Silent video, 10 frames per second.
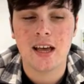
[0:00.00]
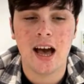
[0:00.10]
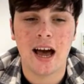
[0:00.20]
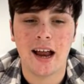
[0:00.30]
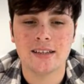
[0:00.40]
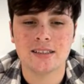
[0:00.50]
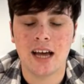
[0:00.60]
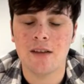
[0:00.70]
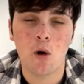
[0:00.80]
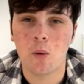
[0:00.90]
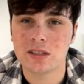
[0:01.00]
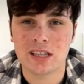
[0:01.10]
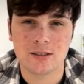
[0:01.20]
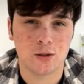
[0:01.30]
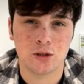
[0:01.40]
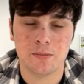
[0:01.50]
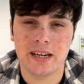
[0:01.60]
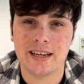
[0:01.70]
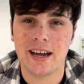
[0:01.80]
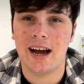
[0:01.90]
And I've always had social
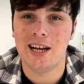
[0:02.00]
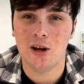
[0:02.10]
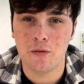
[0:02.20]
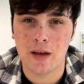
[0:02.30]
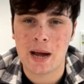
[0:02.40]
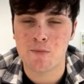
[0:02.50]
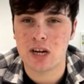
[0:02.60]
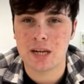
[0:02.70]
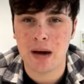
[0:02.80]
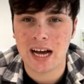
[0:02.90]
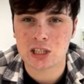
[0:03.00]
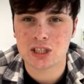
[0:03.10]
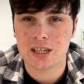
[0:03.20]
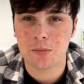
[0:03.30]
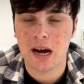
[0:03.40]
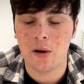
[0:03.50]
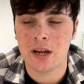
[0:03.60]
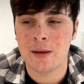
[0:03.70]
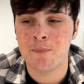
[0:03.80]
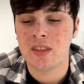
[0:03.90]
media. I love it. I'm really passionate about it.